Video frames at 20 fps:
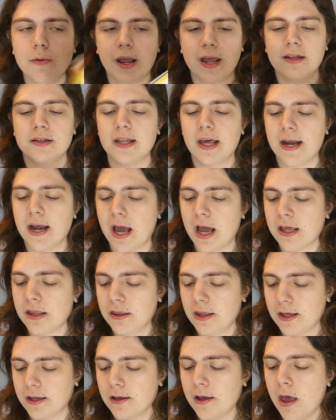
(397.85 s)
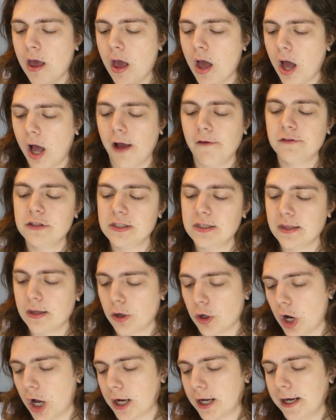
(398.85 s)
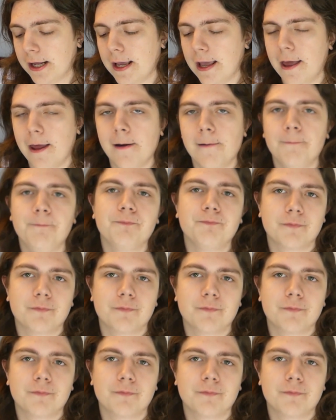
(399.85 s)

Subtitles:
And then I think, obviously they're not going to get